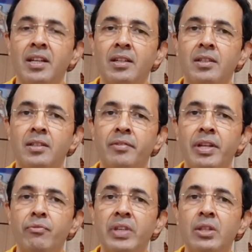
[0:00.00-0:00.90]

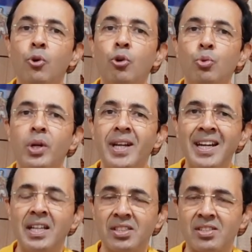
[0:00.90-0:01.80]
when we go to a
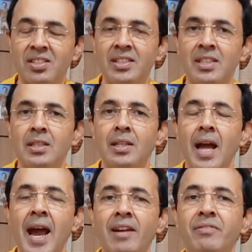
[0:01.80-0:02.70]
dentist
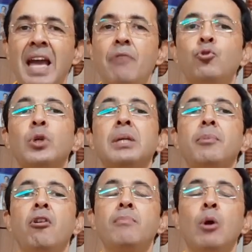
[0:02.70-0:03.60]
and we have to keep
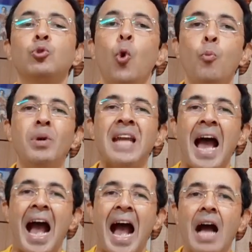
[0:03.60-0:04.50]
our mouth open
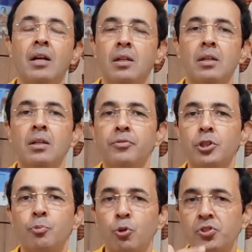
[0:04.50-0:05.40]
for
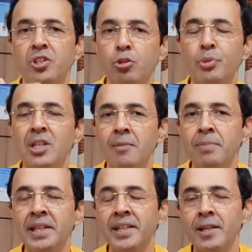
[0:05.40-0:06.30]
the procedure to be
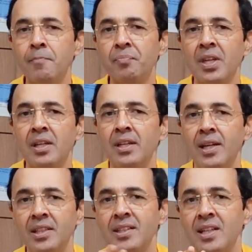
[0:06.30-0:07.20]
completed.
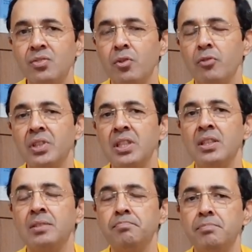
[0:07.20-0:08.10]
I think that is one of
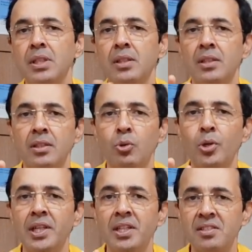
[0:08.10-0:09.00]
the
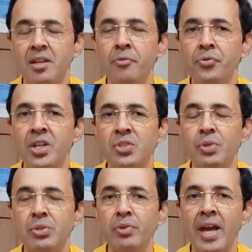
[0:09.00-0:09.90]
only discomforts
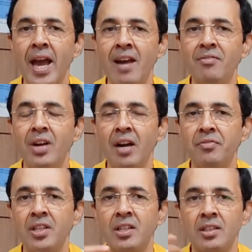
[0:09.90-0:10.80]
which we have
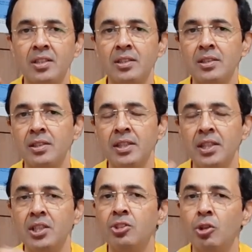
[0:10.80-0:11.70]
after
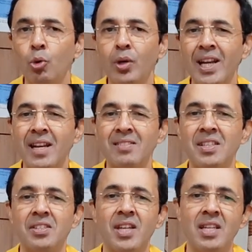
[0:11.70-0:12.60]
the local
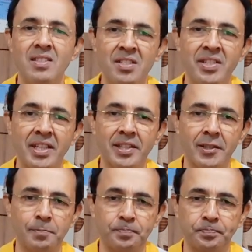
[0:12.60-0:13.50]
anesthesia is injected.